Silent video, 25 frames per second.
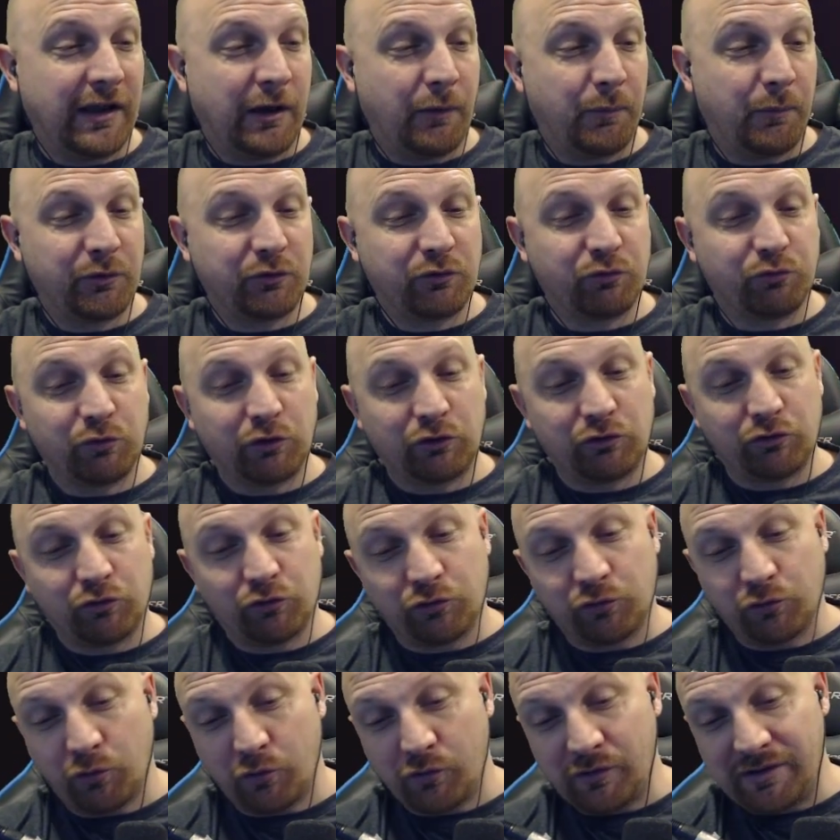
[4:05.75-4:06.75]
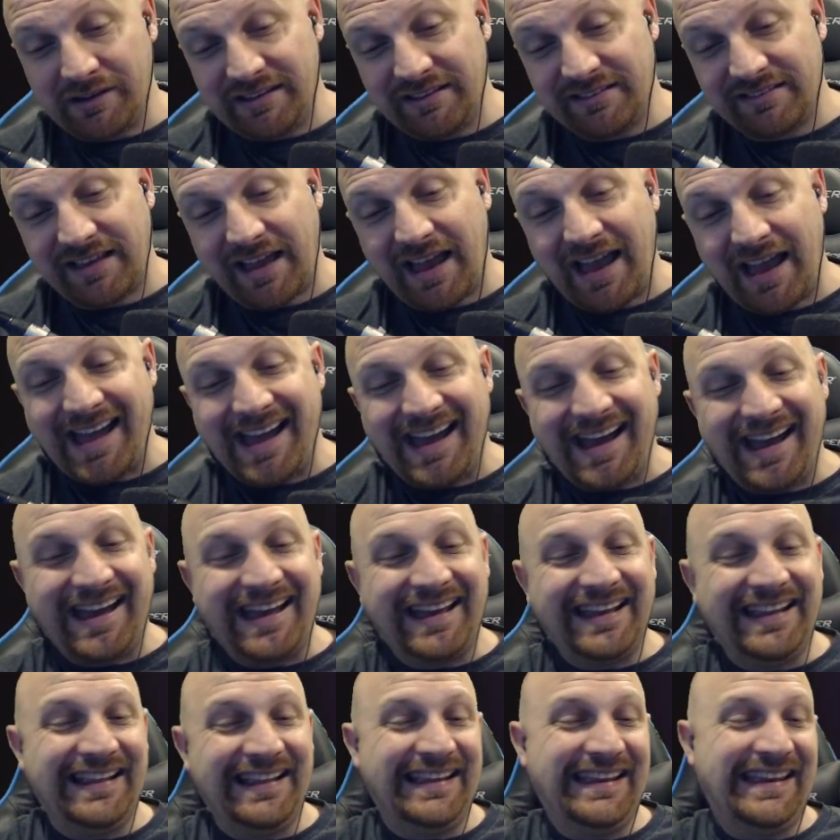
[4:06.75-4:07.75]
Elbrus Ritual Sword is a
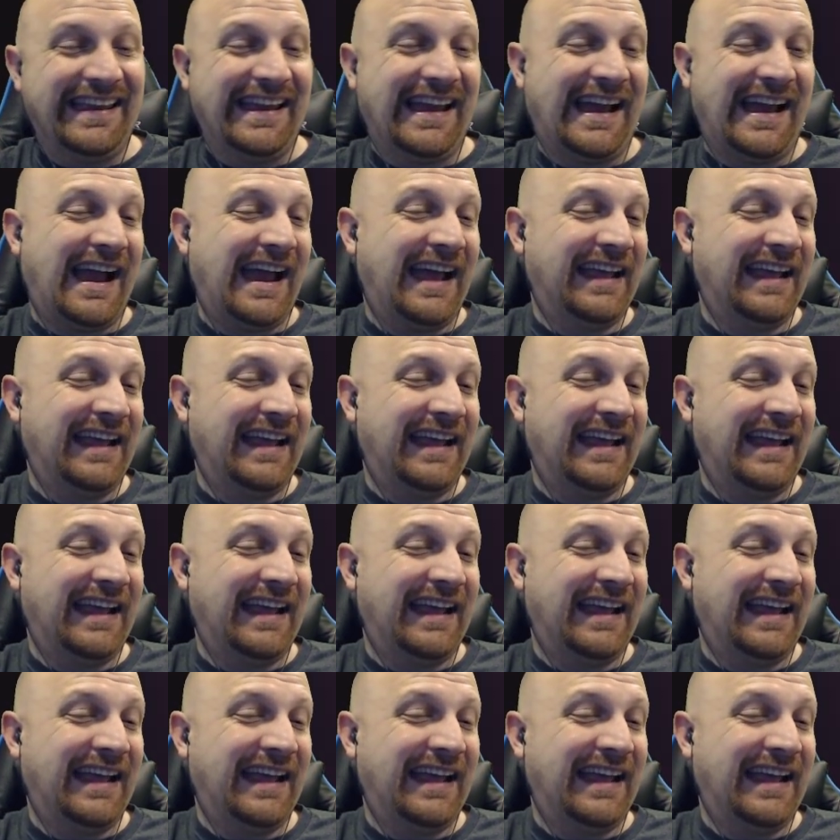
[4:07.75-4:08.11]
highly